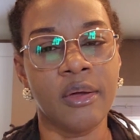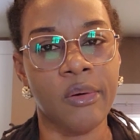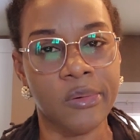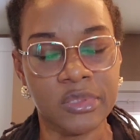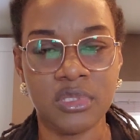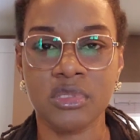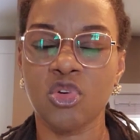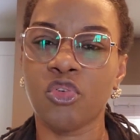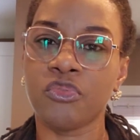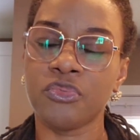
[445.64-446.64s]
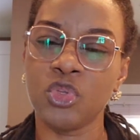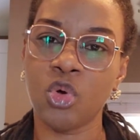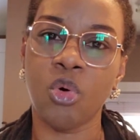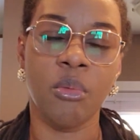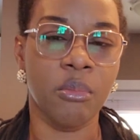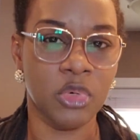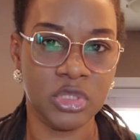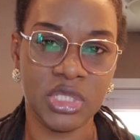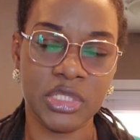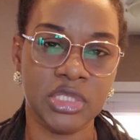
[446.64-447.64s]
costs of your
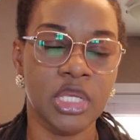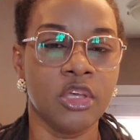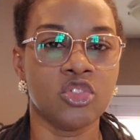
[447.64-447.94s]
mortgage.